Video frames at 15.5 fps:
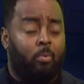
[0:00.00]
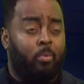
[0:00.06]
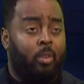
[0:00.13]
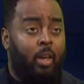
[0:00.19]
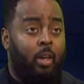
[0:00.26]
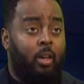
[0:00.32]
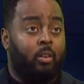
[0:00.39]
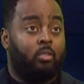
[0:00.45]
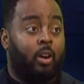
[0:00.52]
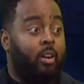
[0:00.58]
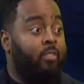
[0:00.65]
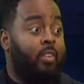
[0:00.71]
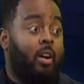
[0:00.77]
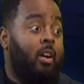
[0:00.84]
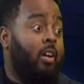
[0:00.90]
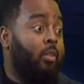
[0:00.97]
they try to
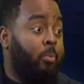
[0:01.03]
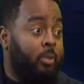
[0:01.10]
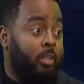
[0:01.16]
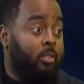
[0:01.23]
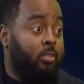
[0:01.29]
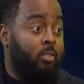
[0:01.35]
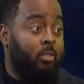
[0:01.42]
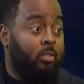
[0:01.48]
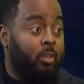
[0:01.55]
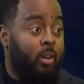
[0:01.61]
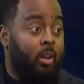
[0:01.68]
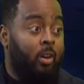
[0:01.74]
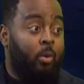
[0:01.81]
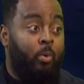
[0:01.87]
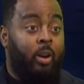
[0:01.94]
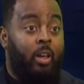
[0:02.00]
find other places
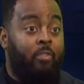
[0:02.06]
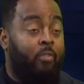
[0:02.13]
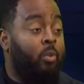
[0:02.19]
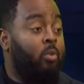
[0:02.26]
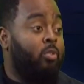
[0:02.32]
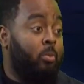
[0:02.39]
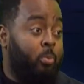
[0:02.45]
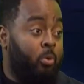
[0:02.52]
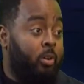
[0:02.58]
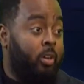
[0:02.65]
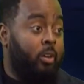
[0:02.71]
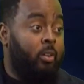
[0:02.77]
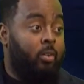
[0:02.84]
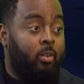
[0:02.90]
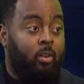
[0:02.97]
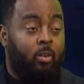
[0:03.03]
where they feel
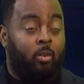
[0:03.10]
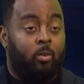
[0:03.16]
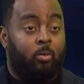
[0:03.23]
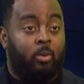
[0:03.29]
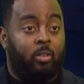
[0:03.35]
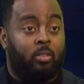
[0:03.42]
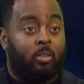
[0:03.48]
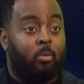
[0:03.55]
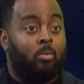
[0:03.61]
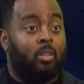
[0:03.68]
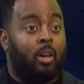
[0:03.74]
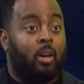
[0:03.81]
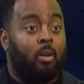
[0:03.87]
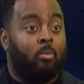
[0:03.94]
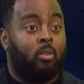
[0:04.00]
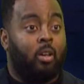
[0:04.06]
supported. And
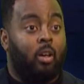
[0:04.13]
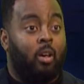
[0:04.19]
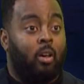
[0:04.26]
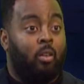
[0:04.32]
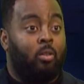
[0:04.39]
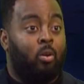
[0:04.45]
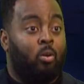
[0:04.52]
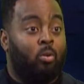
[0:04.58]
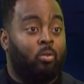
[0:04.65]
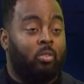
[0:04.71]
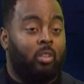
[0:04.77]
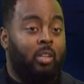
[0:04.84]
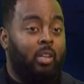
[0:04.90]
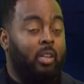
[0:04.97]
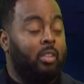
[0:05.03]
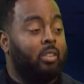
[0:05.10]
sometimes those
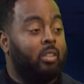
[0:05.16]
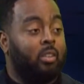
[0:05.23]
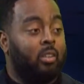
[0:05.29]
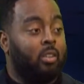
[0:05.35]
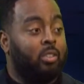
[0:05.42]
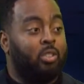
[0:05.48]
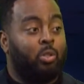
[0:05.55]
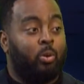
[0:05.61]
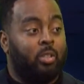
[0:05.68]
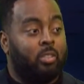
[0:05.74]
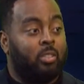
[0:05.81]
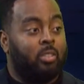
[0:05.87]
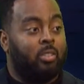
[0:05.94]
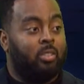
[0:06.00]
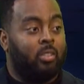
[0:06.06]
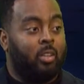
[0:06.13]
lead to
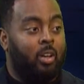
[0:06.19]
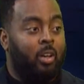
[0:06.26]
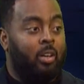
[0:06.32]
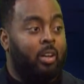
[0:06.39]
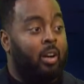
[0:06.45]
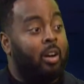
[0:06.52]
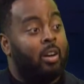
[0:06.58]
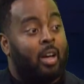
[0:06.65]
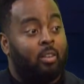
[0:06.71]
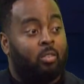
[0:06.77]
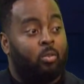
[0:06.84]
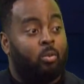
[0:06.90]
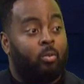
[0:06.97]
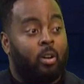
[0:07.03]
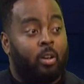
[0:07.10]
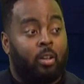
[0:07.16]
choices that are not so
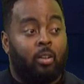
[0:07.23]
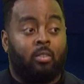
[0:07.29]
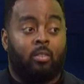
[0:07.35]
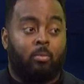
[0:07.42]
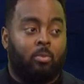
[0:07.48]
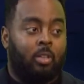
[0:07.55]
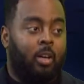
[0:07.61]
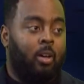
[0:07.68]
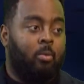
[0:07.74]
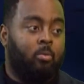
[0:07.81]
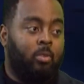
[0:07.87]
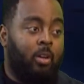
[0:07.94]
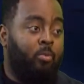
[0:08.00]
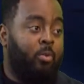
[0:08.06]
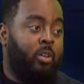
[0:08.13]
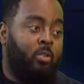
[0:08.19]
great, and sometimes
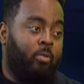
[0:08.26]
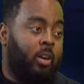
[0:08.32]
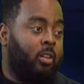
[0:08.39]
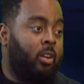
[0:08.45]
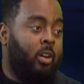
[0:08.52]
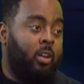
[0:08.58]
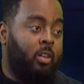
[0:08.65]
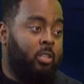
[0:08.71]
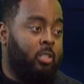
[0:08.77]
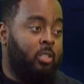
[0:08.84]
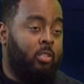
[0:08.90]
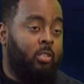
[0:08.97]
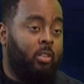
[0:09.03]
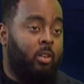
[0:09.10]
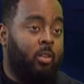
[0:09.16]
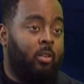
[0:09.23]
they redirect their
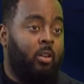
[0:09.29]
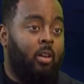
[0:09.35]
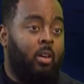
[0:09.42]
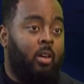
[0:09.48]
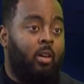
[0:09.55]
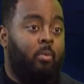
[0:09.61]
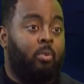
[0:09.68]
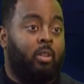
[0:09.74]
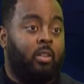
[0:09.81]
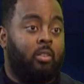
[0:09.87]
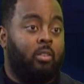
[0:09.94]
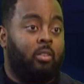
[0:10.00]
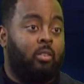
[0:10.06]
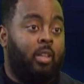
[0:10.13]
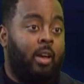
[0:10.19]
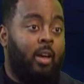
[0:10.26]
energies in
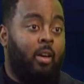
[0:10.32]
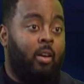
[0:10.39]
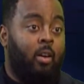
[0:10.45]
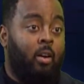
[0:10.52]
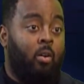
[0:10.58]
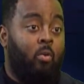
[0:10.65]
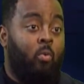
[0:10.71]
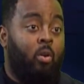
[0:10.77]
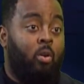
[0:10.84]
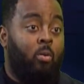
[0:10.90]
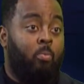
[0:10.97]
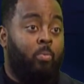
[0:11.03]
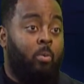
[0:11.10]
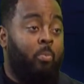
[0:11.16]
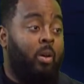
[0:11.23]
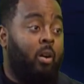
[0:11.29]
places that will
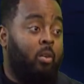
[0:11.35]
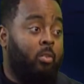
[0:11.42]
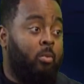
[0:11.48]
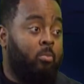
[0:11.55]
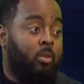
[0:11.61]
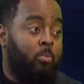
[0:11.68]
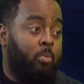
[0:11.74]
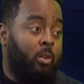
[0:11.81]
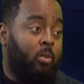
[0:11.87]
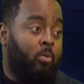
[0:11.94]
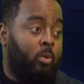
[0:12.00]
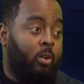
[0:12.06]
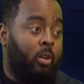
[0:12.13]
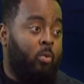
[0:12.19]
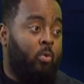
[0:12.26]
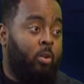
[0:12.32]
propel them to be
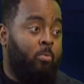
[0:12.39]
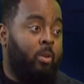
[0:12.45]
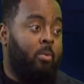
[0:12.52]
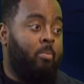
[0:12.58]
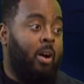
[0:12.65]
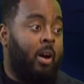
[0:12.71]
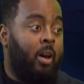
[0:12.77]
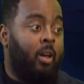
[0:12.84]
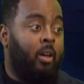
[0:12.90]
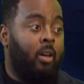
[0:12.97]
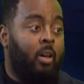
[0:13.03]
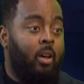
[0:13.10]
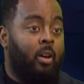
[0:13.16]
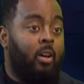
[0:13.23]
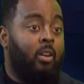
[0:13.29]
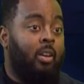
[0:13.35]
where they want to be by
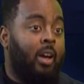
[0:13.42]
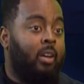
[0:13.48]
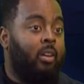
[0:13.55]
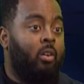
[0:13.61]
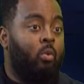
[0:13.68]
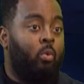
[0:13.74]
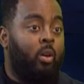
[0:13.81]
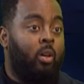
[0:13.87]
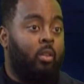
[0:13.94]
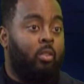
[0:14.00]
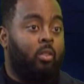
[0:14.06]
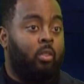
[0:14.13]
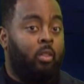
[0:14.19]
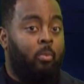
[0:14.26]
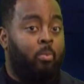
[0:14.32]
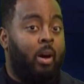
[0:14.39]
connecting with
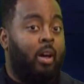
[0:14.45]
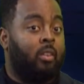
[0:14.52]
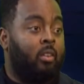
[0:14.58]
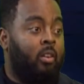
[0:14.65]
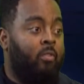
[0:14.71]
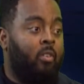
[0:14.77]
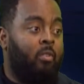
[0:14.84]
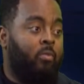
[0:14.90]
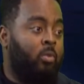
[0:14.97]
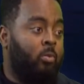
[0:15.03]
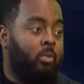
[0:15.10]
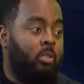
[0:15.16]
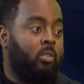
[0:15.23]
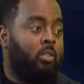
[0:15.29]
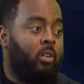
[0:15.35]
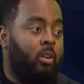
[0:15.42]
the positive
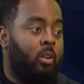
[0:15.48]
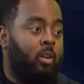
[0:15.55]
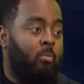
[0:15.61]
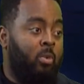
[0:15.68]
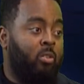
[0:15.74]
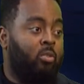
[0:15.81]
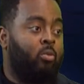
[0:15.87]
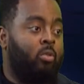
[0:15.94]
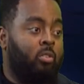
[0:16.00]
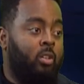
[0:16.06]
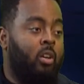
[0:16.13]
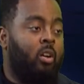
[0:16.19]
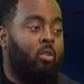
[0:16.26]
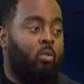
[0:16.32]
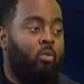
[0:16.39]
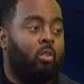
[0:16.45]
influences in their, and mentors in
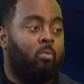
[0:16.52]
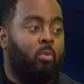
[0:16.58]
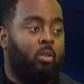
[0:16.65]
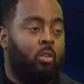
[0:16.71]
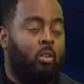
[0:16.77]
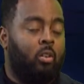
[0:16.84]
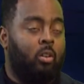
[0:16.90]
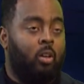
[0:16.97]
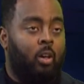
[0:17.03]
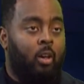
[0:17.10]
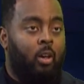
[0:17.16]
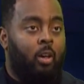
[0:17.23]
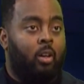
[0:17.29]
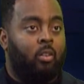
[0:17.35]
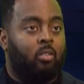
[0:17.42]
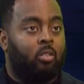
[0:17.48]
their own community.
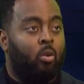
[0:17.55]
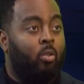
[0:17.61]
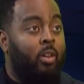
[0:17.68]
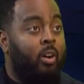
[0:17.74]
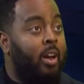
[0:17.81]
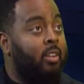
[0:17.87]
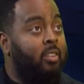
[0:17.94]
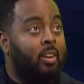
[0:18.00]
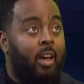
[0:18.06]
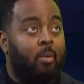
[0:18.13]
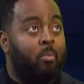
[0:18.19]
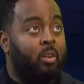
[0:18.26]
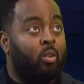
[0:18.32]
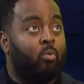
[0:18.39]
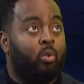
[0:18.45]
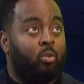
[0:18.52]
And so there has not
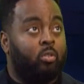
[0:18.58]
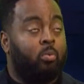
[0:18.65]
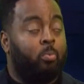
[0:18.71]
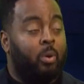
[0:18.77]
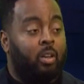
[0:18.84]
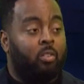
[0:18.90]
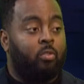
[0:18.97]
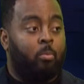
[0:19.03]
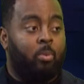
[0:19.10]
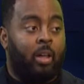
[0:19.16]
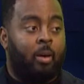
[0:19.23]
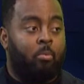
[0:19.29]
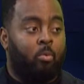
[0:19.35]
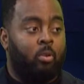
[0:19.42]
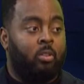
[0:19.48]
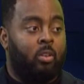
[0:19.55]
been a real space for black
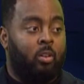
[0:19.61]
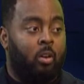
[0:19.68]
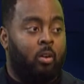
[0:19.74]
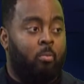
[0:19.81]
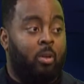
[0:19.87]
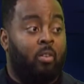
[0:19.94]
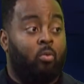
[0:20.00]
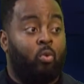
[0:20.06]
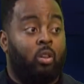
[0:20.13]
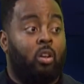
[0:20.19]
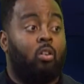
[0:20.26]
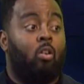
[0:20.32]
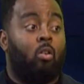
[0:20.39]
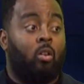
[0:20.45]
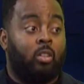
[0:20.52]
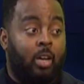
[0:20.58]
boys and young men really
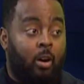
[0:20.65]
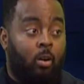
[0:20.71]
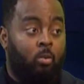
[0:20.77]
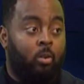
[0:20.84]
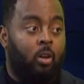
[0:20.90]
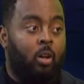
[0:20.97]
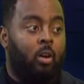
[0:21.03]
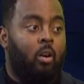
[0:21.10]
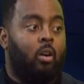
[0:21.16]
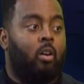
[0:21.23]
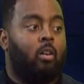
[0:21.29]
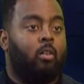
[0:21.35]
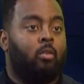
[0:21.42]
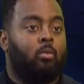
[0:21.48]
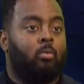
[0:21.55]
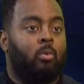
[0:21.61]
called out.
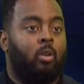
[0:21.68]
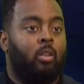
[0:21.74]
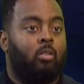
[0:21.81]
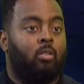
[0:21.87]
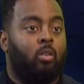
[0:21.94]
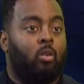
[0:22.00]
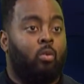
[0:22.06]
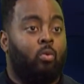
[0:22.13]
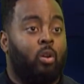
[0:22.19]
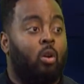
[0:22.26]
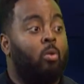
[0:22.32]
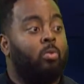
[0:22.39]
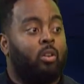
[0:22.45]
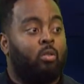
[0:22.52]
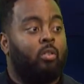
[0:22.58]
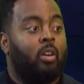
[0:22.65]
And so we
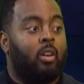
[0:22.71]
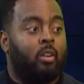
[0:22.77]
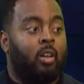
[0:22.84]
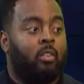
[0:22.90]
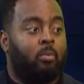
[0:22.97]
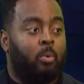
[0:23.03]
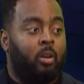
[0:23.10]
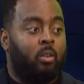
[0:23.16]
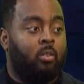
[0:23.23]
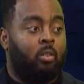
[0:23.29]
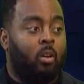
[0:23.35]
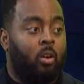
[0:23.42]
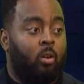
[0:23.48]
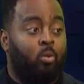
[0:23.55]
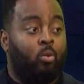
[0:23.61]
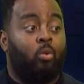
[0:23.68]
hope to create that space
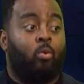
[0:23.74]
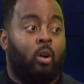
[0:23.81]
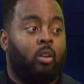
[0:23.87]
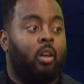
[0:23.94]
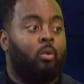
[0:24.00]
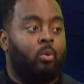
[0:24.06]
through the work that we